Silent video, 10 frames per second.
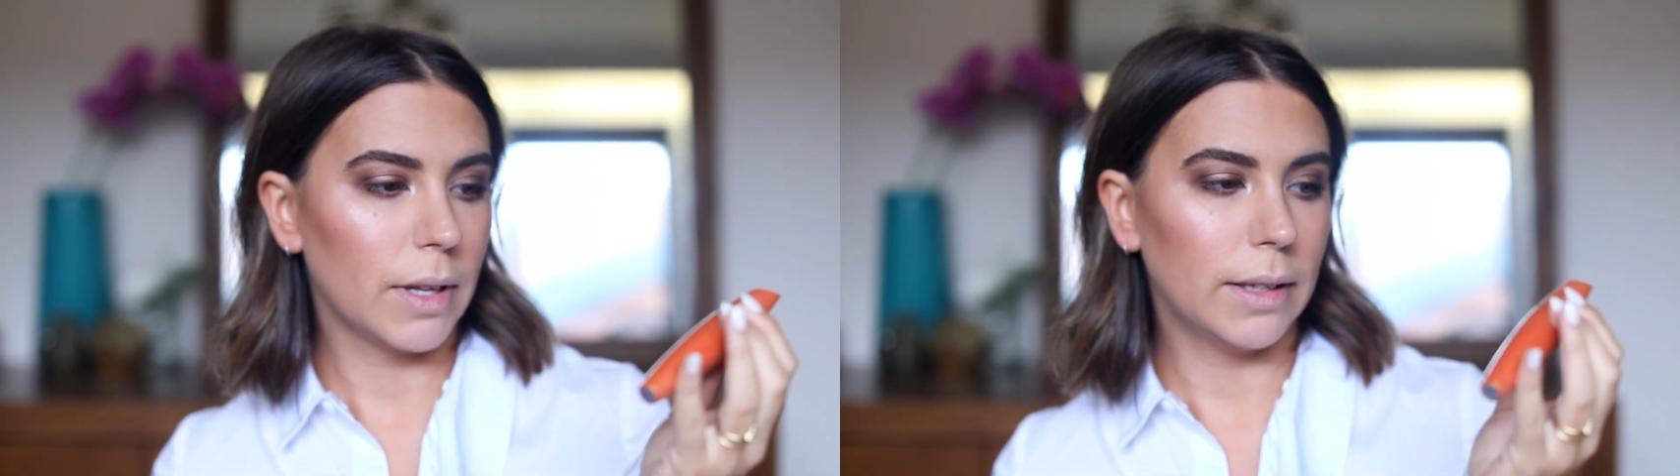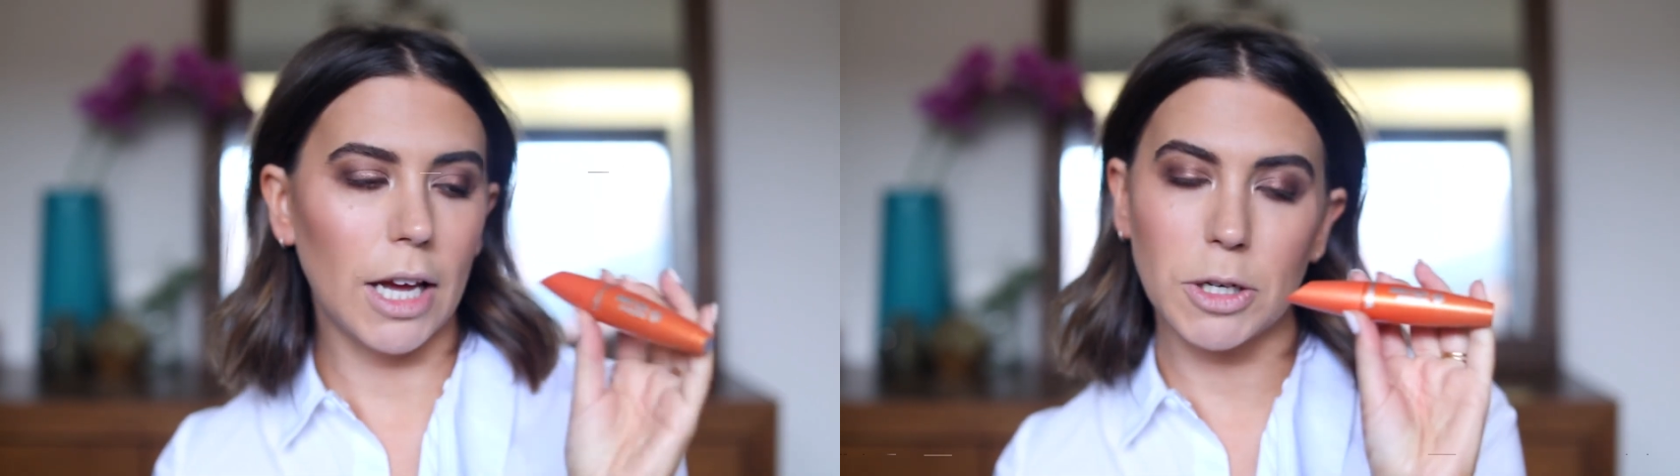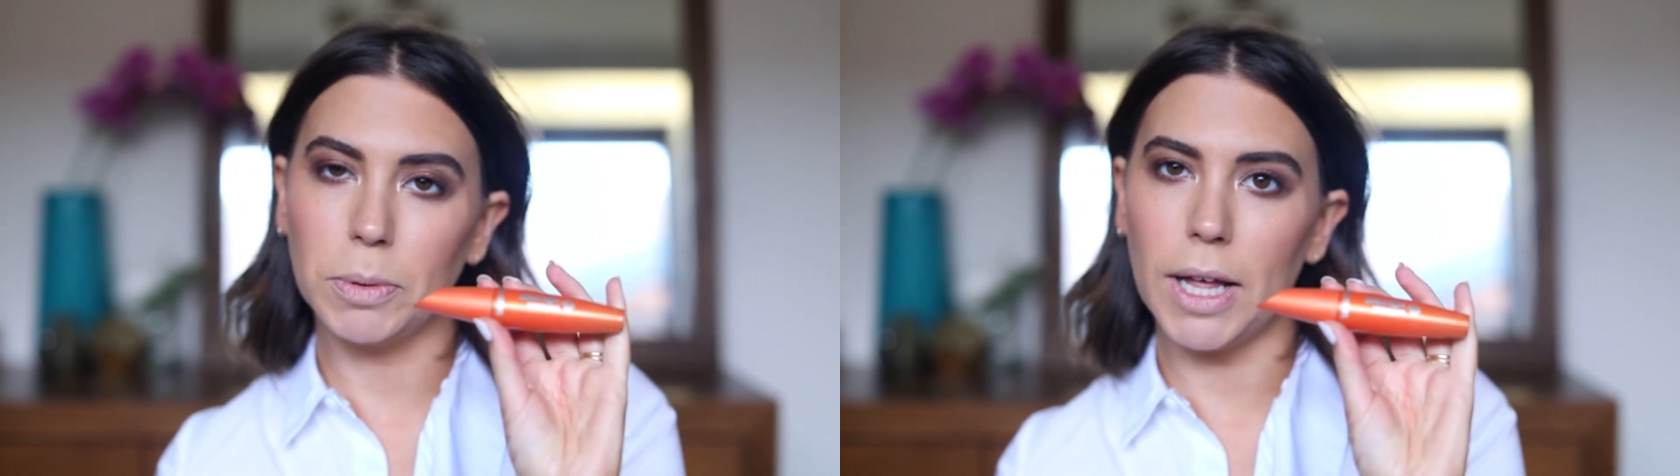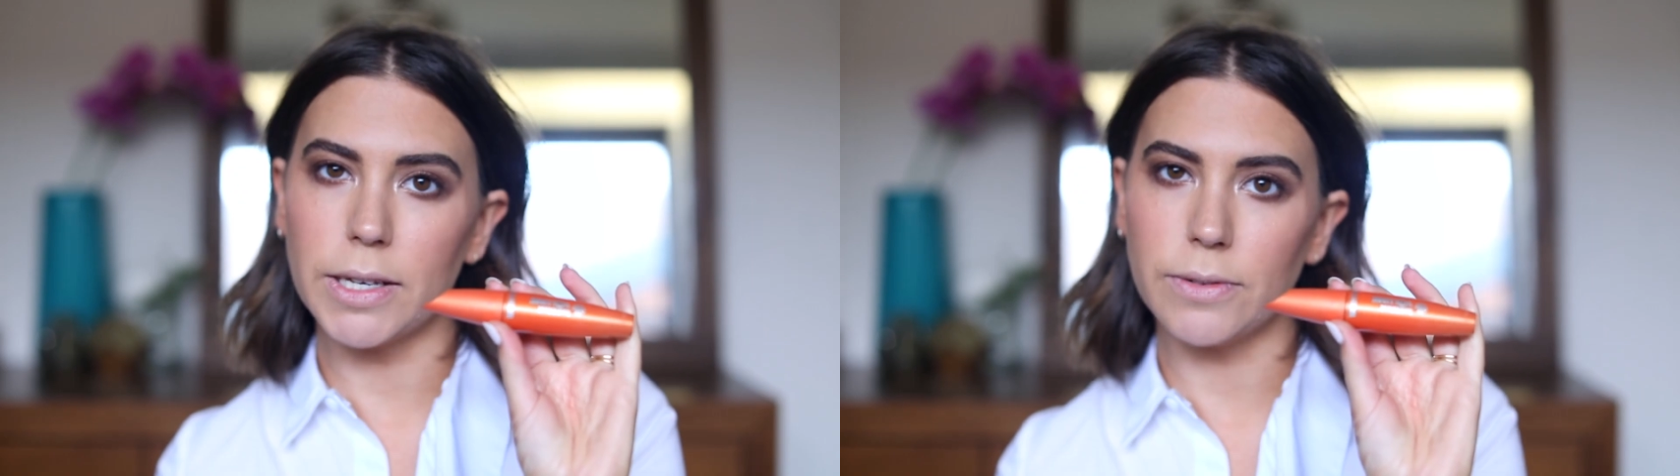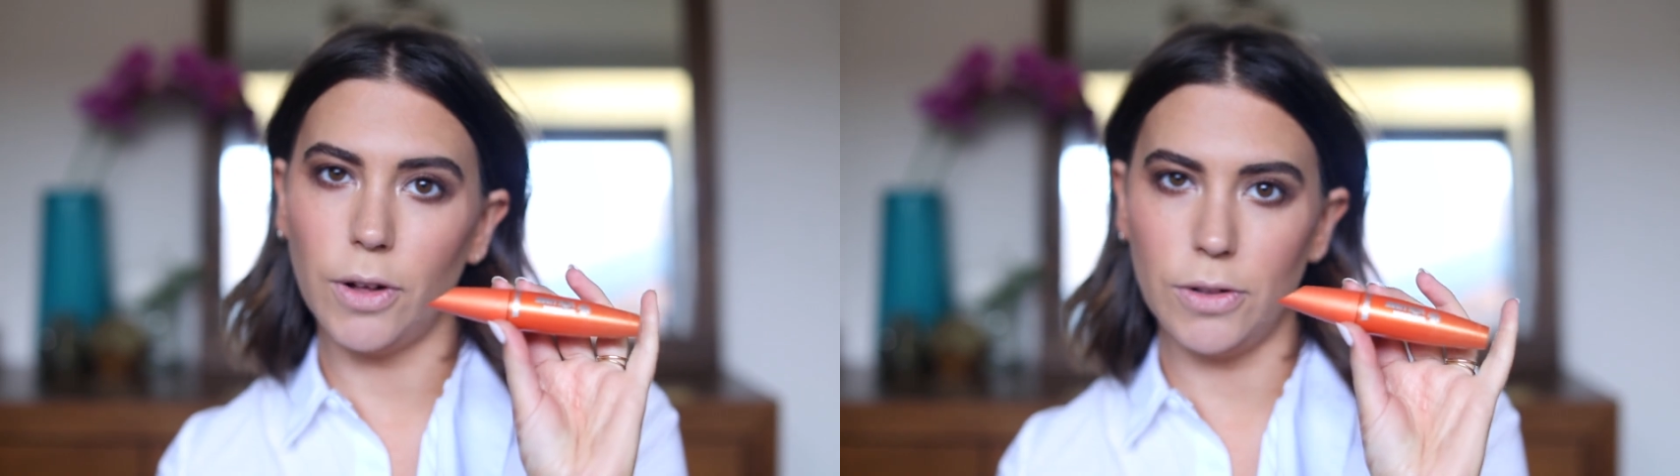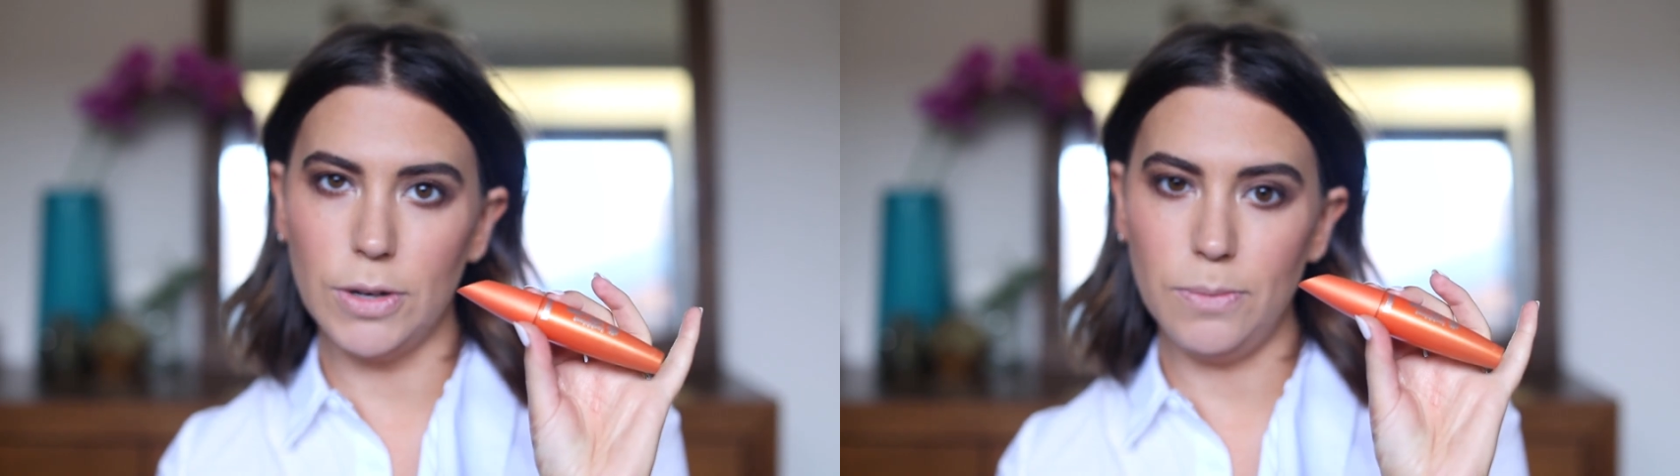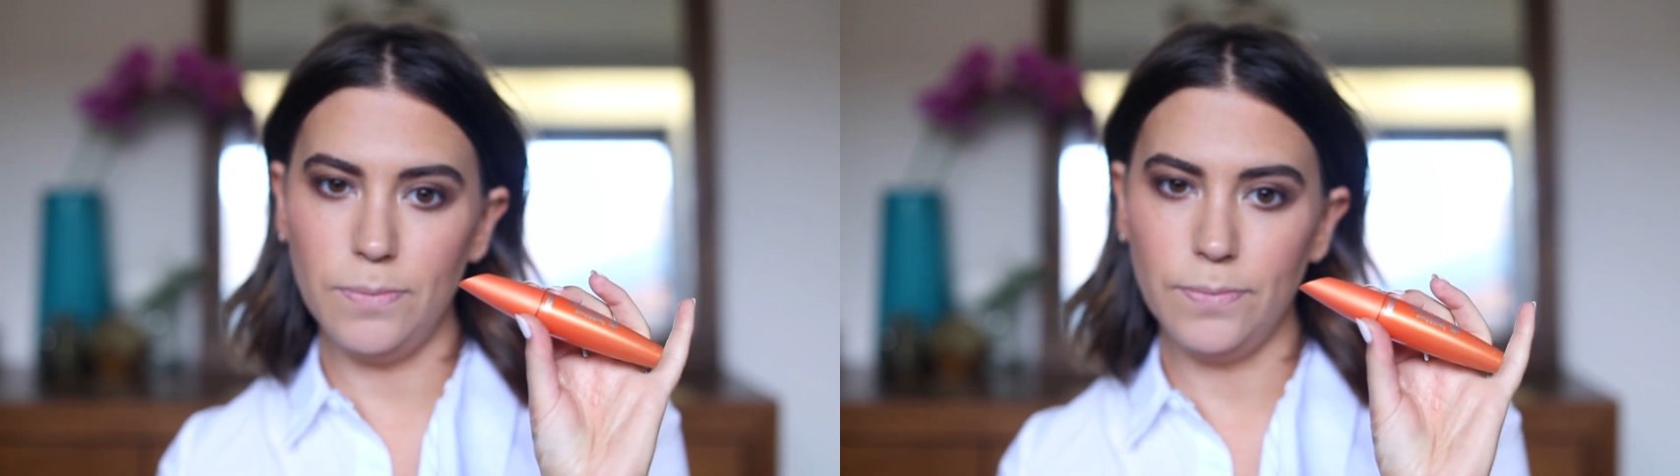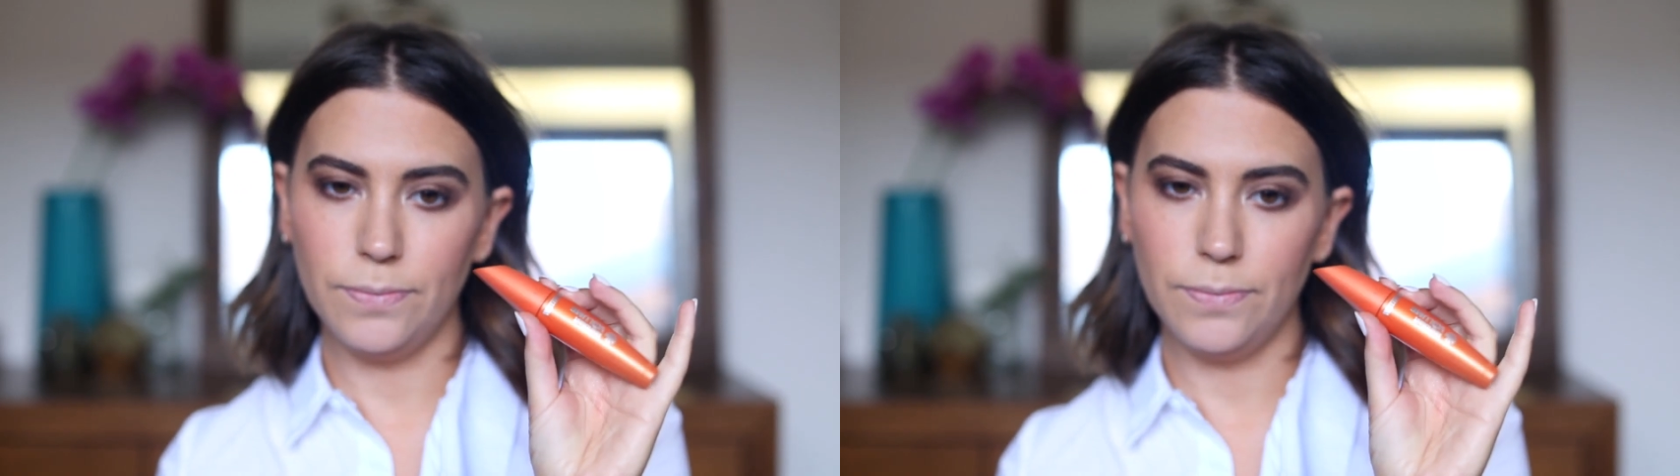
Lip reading: Lash Blast Volume.